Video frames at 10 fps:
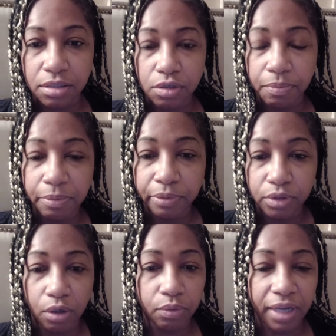So people
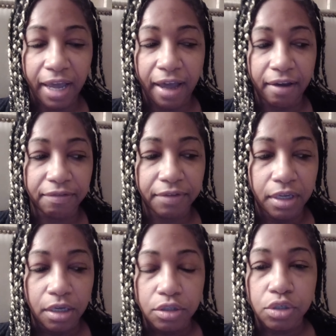don't have
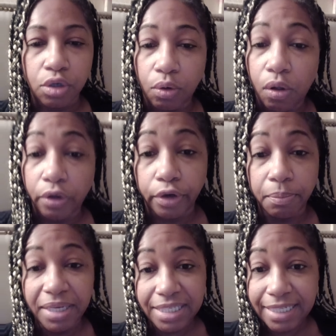to know all your
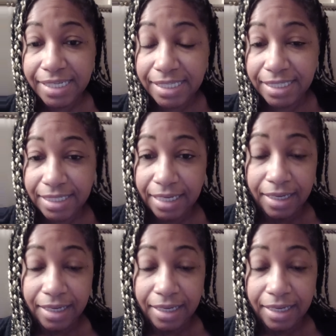business,